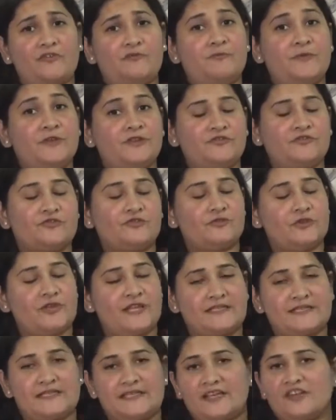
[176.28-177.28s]
been through,
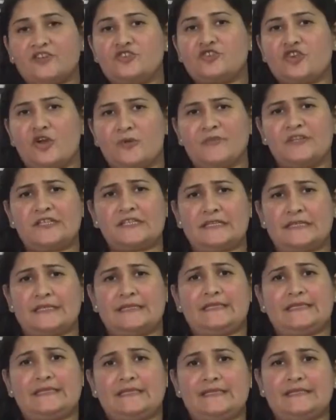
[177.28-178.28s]
let's say, a traumatic
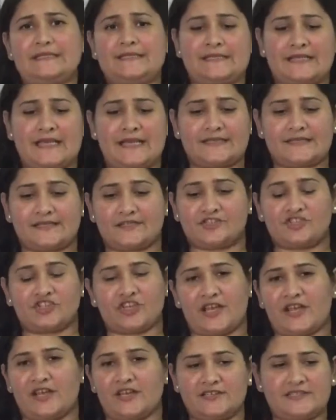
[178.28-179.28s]
incident as a
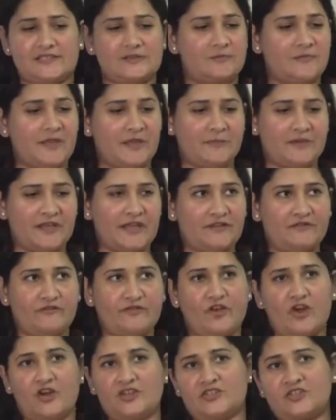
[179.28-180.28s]
child, so maybe I've
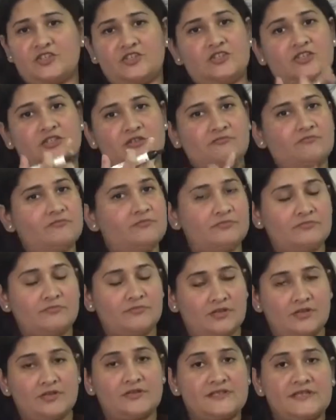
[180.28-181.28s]
lost
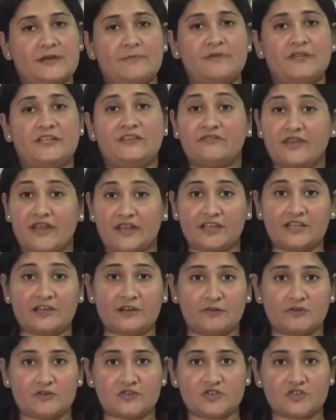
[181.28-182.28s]
somebody very
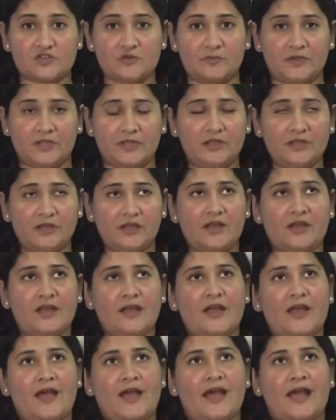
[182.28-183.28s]
close to me,
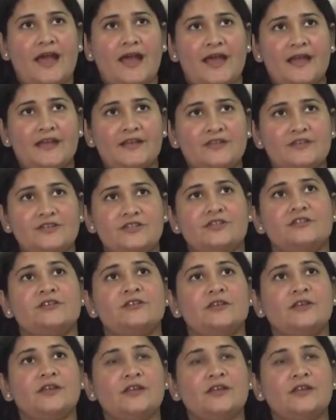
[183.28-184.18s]
and